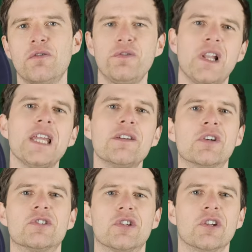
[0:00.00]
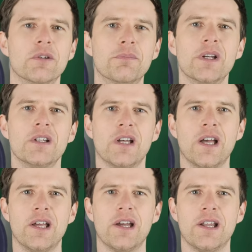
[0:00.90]
flavour to them,
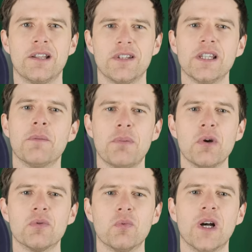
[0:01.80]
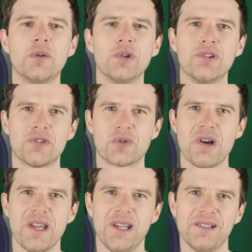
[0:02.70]
and I think they're both well worth
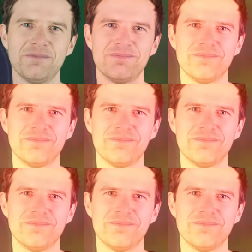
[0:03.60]
trying.